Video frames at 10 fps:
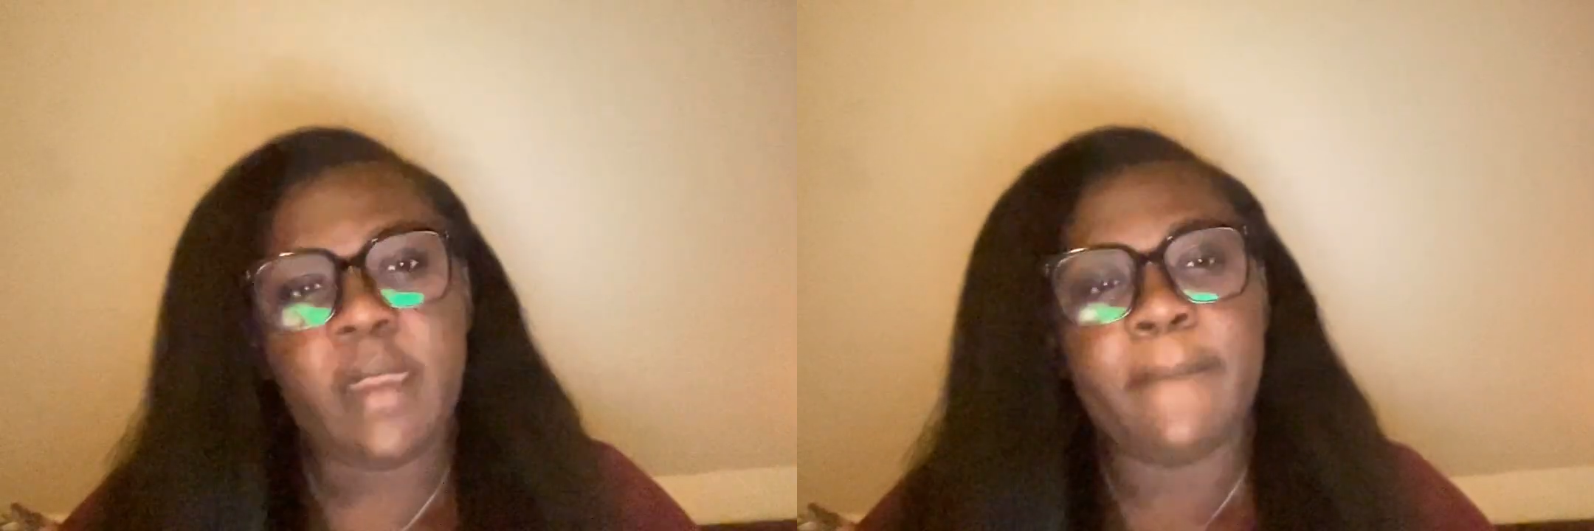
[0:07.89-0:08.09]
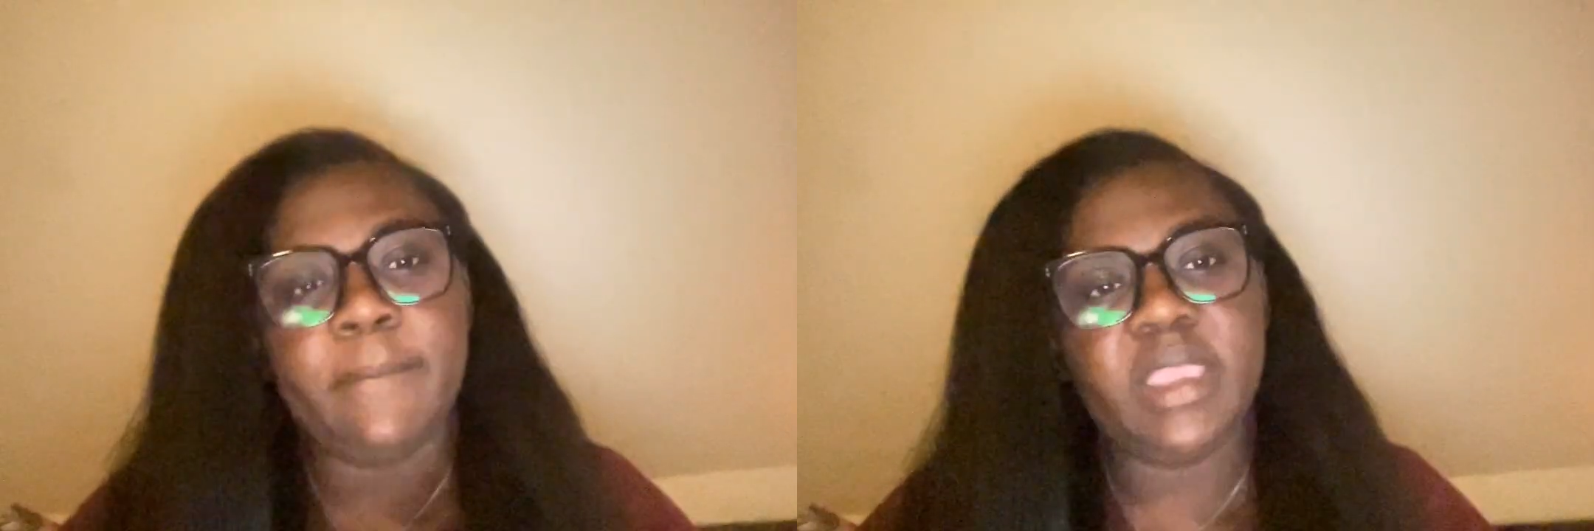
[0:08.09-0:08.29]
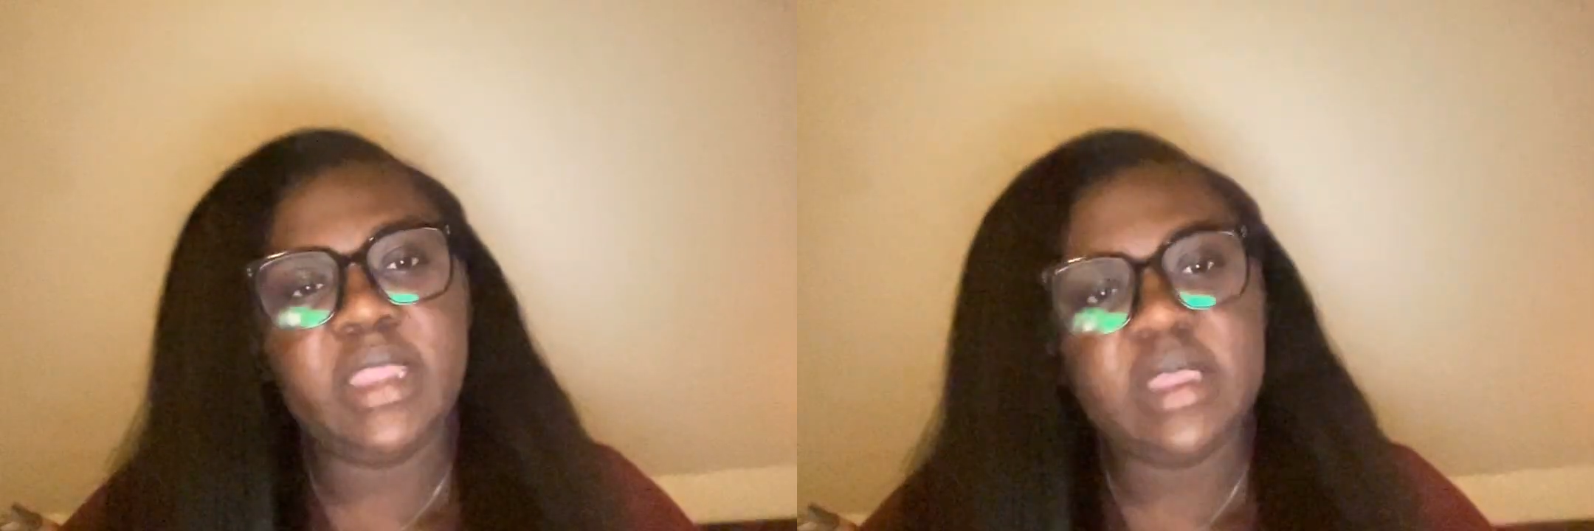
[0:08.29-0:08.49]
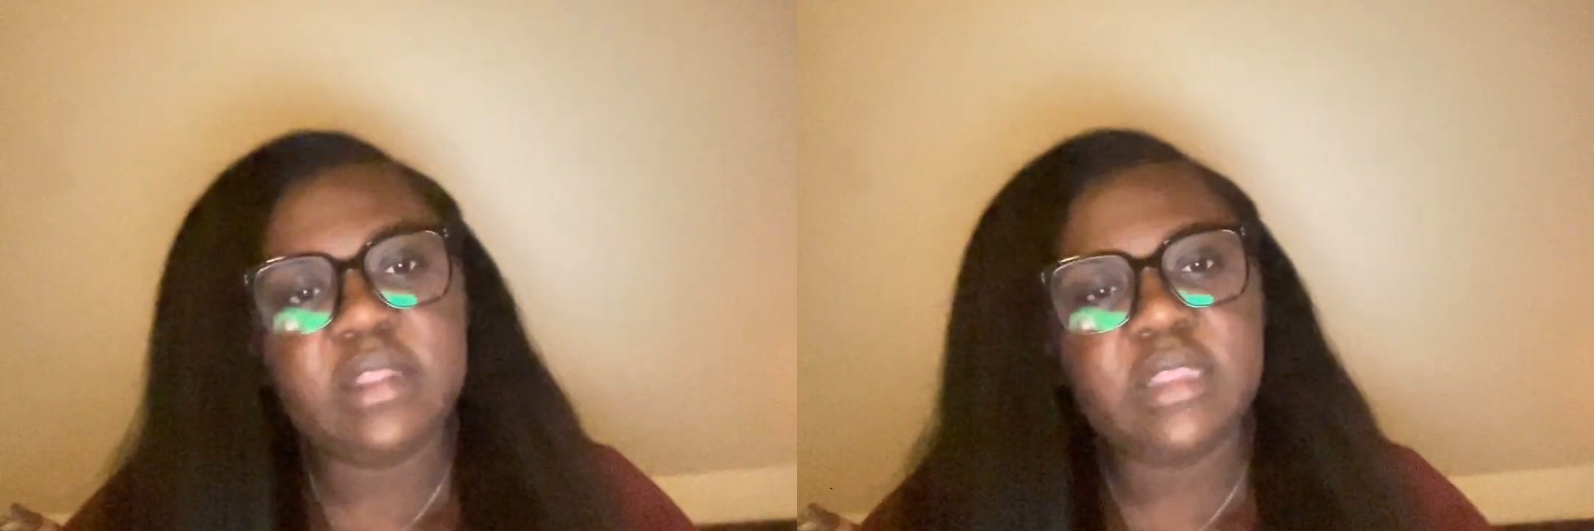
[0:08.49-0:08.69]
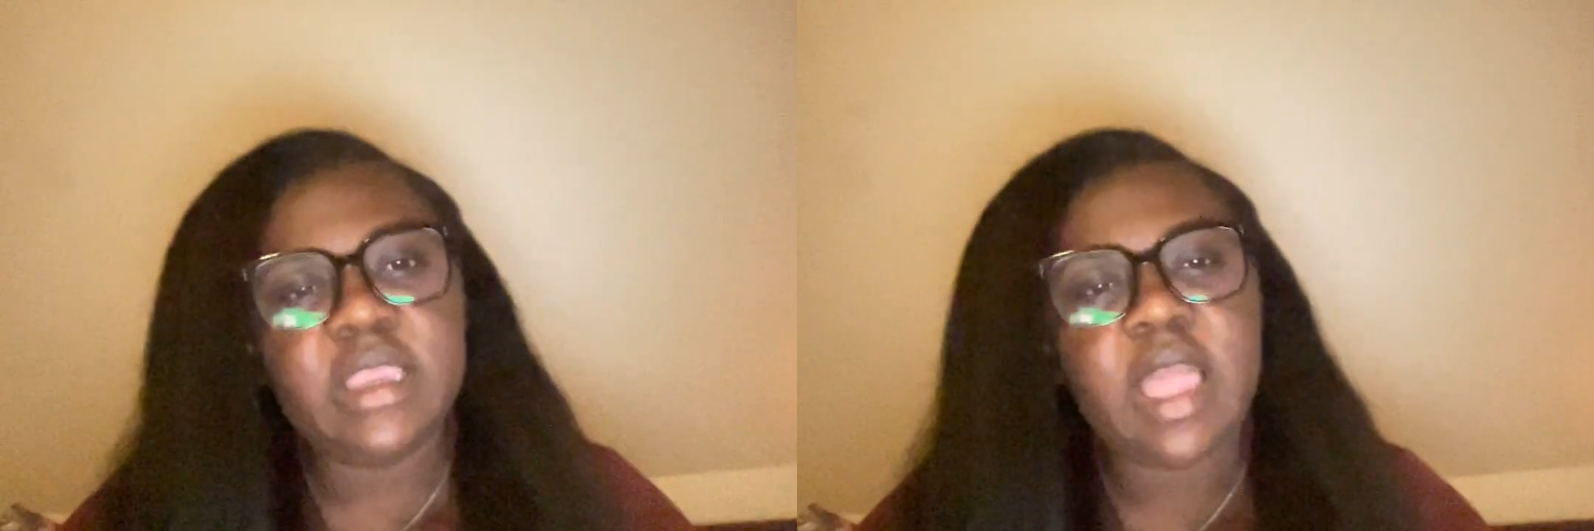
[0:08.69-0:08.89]

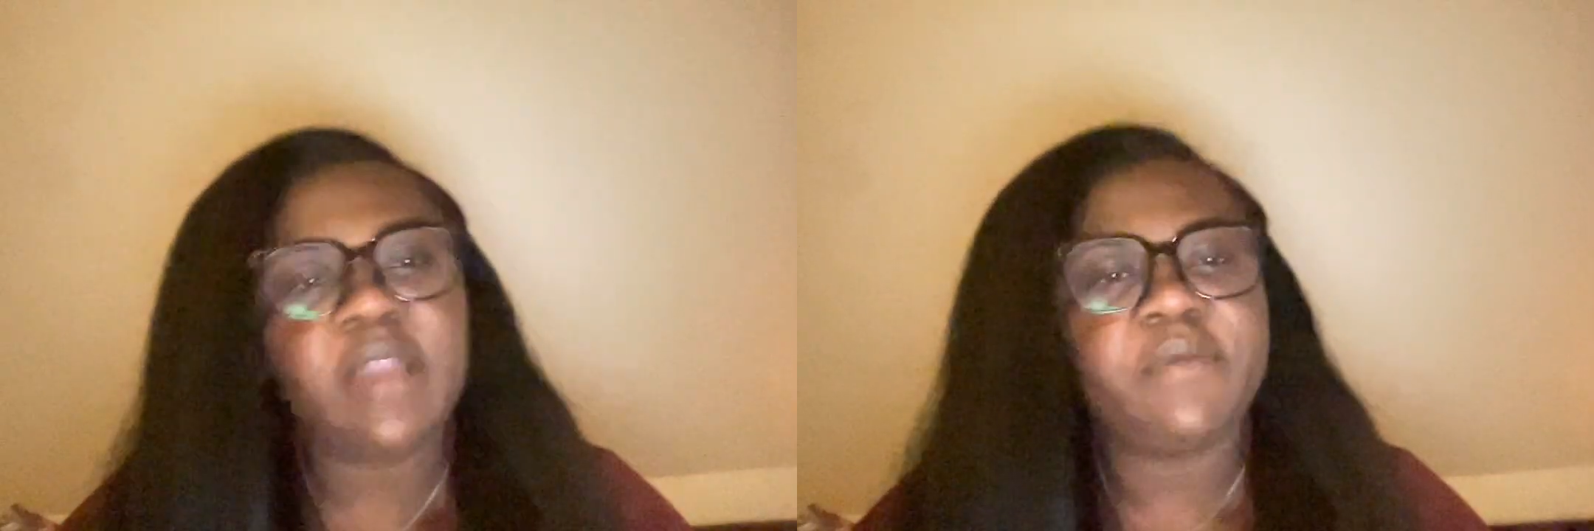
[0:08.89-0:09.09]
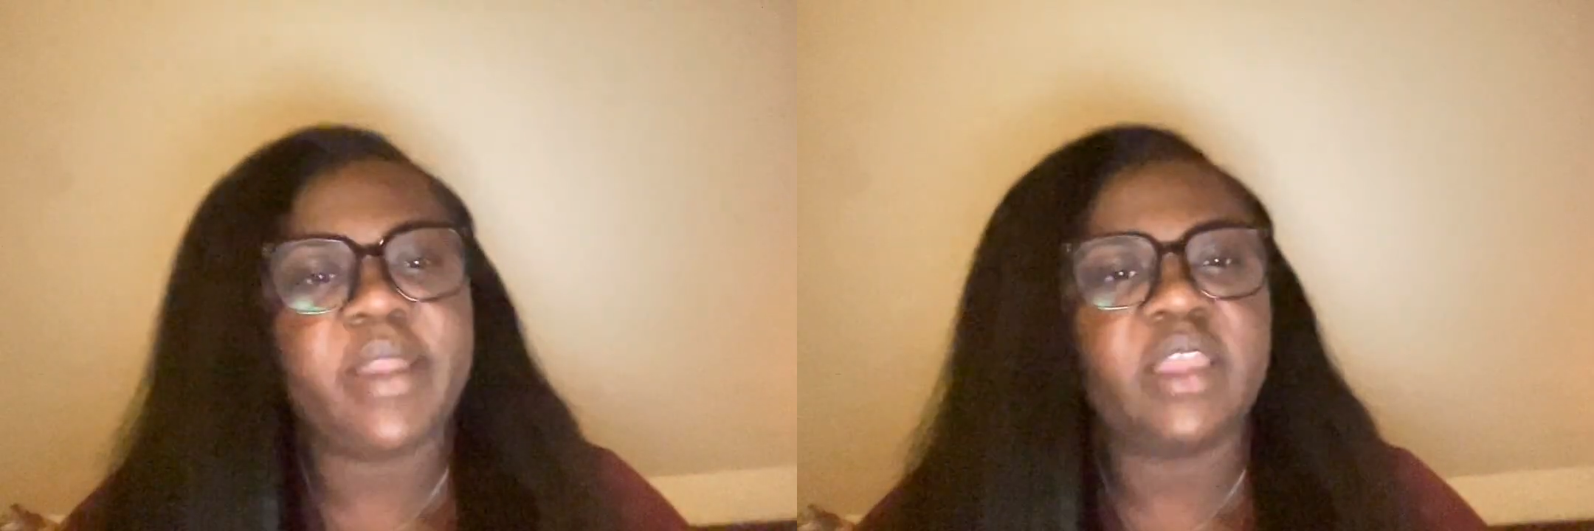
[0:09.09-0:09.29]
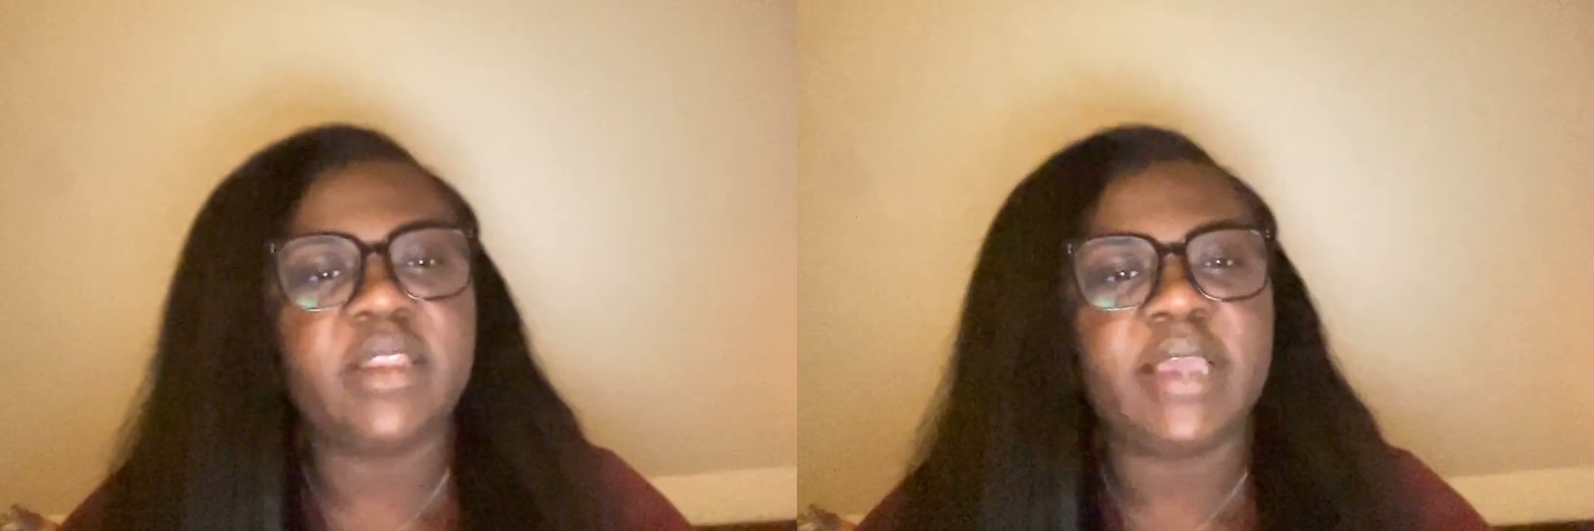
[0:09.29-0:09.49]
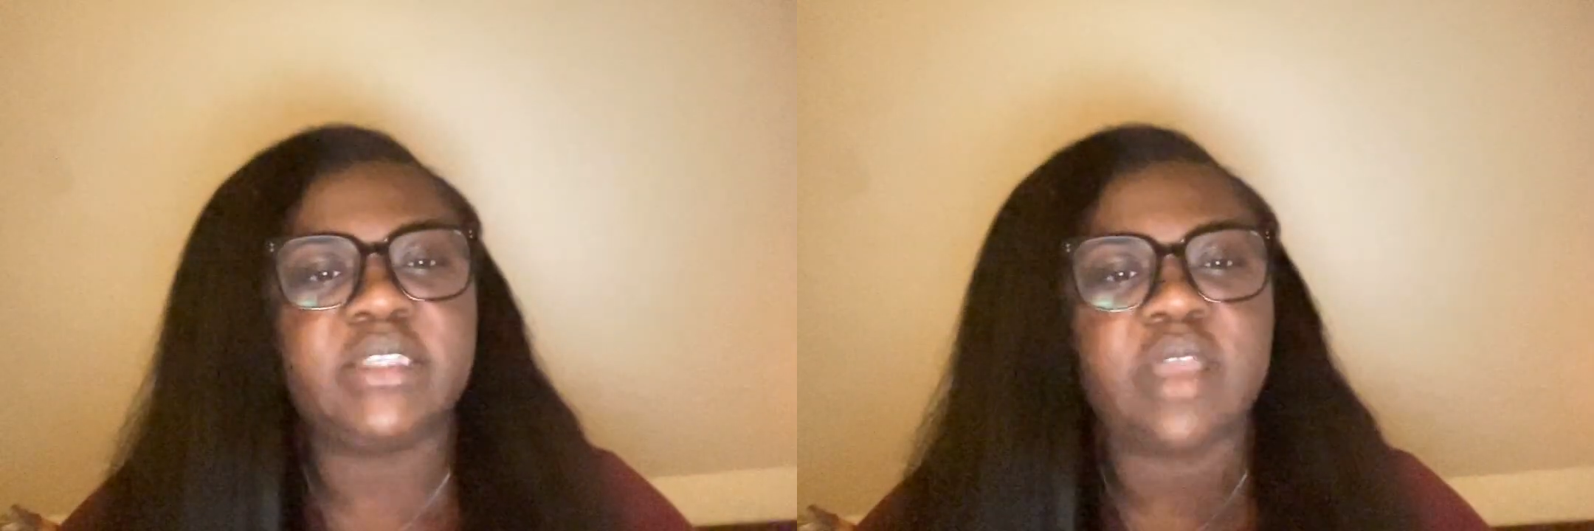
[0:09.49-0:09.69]
Immediately, I recognize